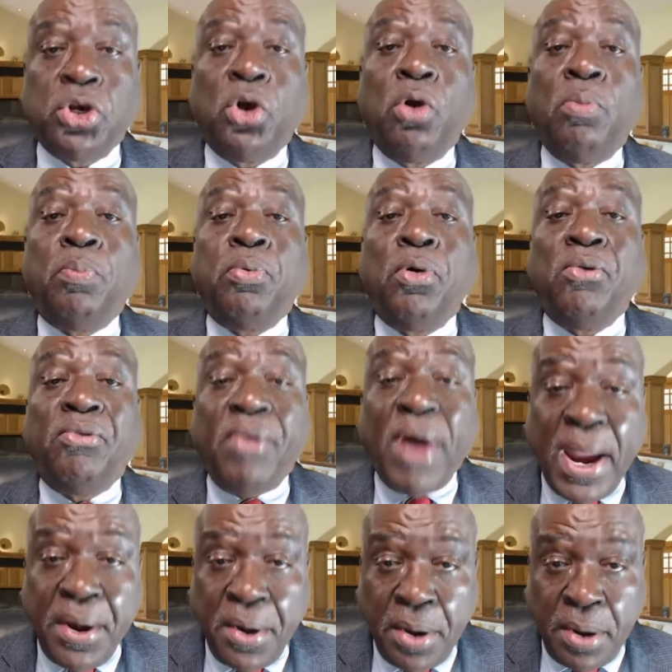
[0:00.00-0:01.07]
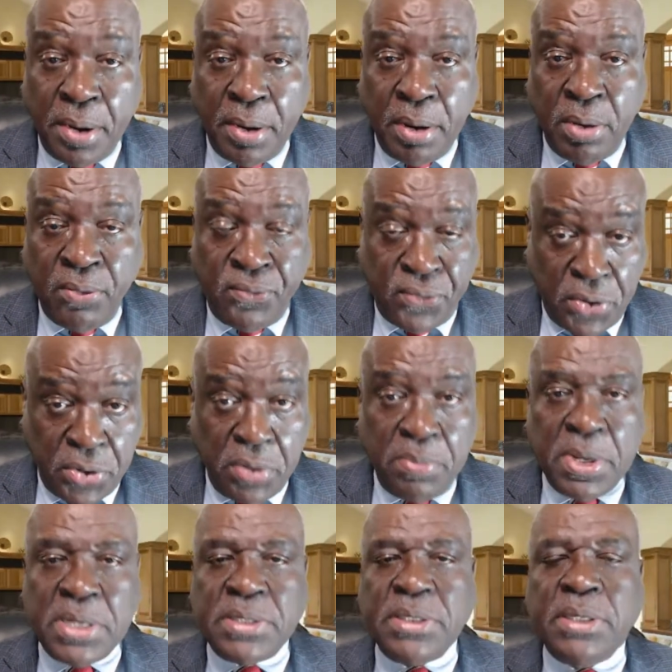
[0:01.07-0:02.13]
sole provider for the
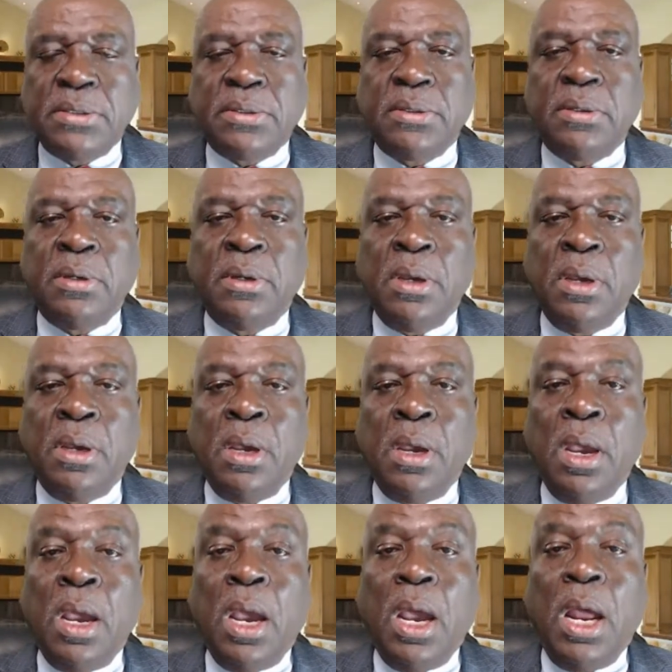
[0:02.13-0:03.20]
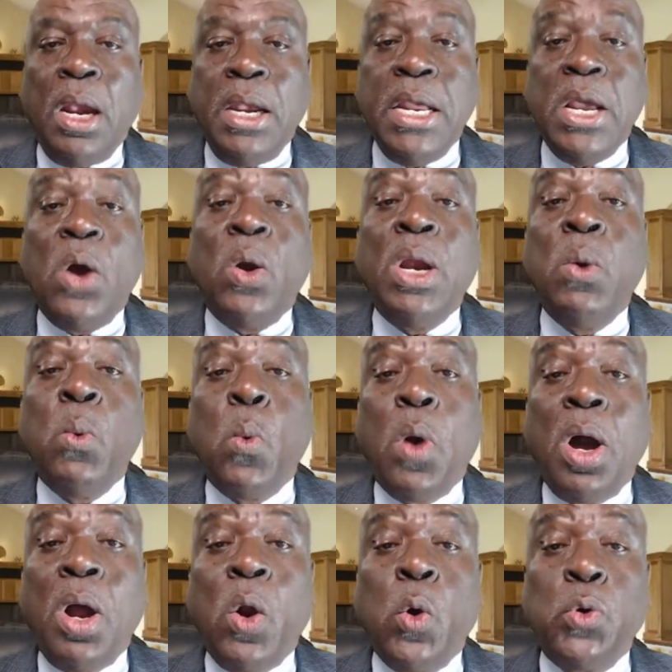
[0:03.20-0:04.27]
business, the only
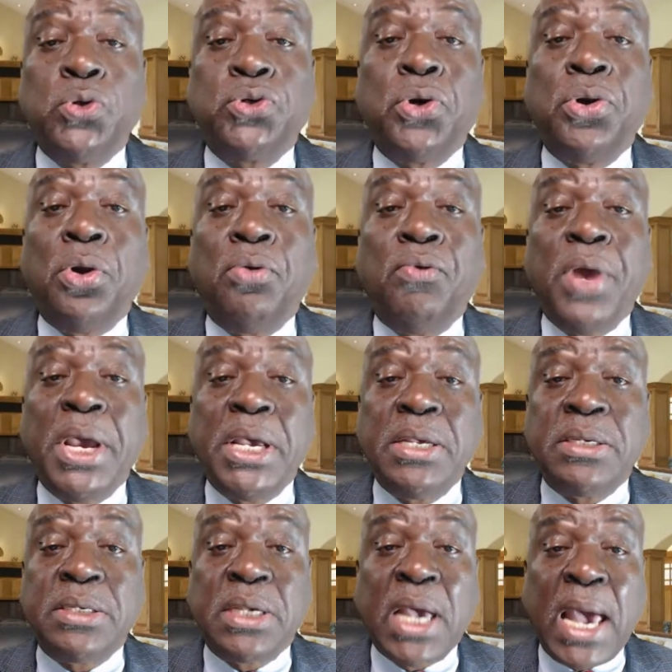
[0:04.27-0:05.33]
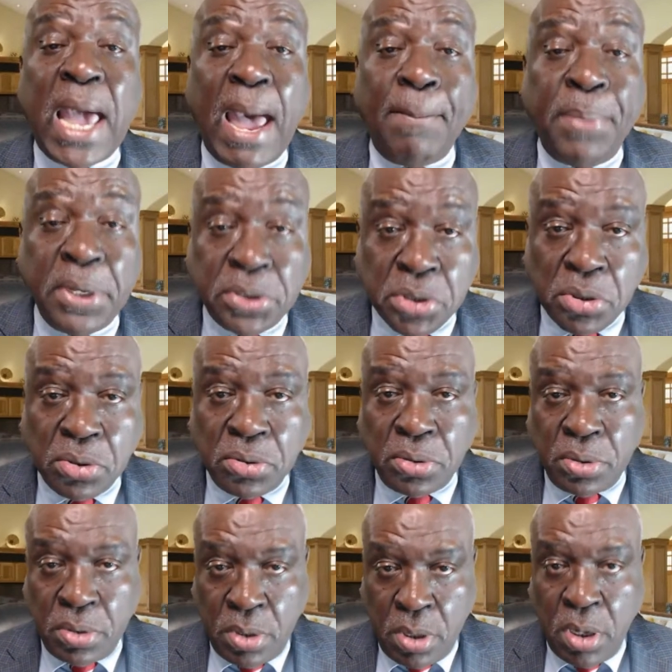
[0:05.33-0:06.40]
one who's going to raise capital
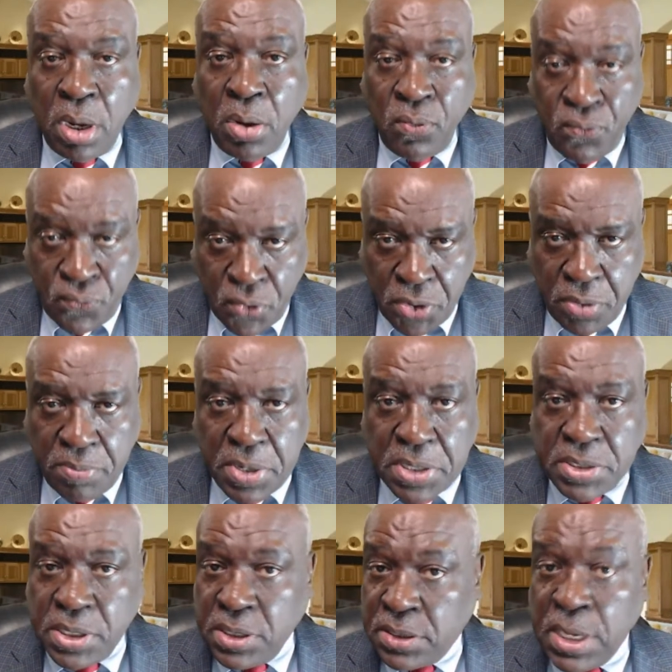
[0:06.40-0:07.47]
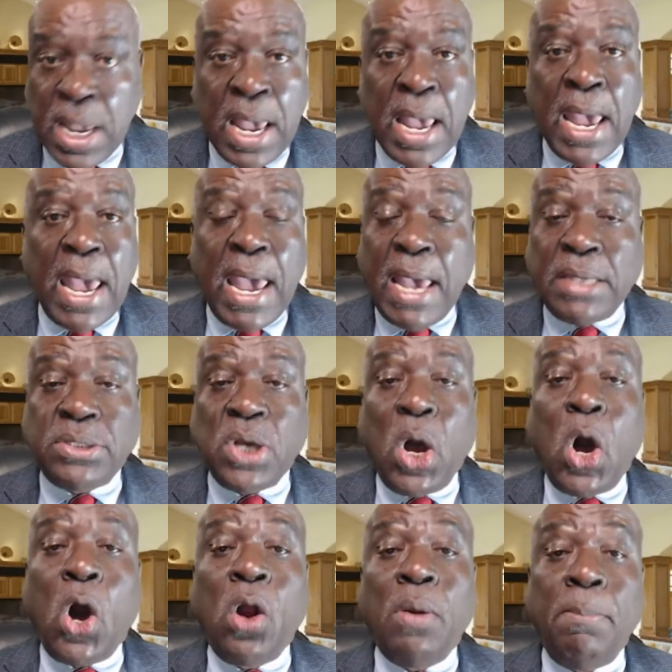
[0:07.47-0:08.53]
for the business, as
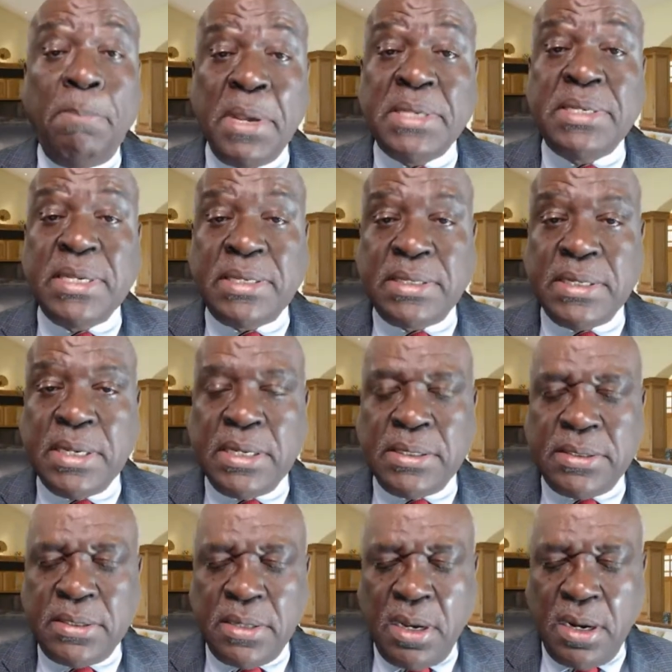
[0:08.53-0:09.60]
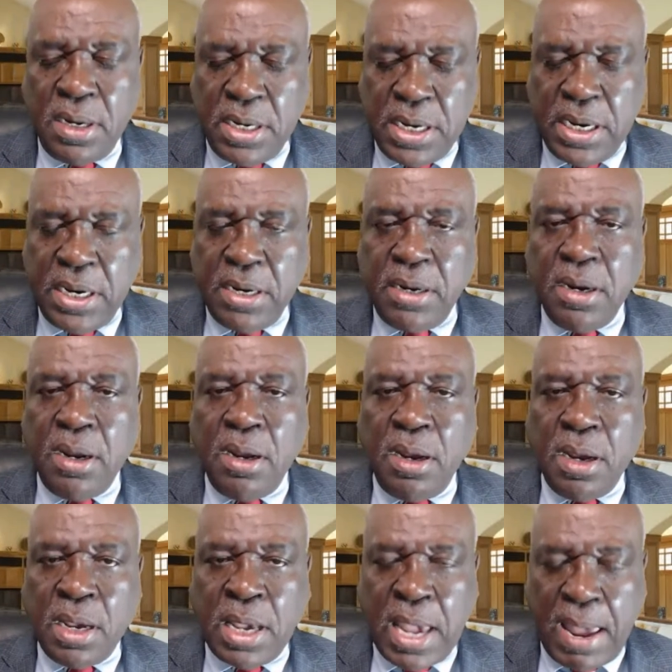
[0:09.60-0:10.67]
all businesses need
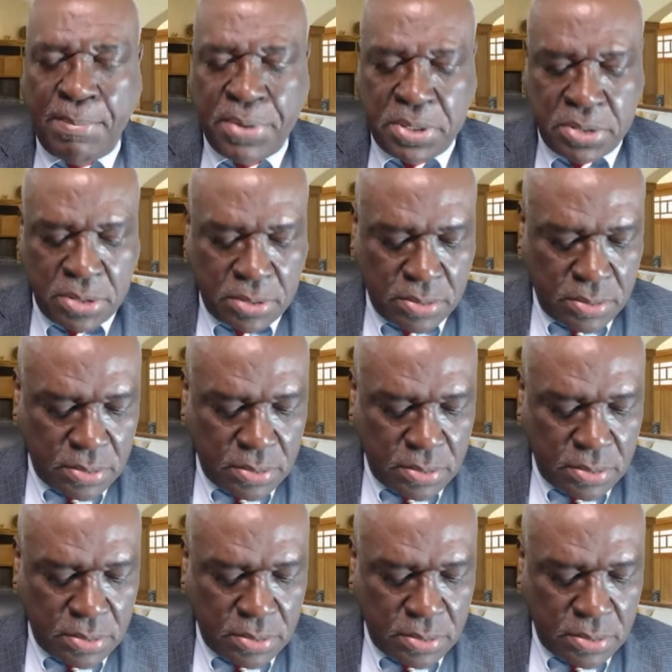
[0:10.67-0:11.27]
capital.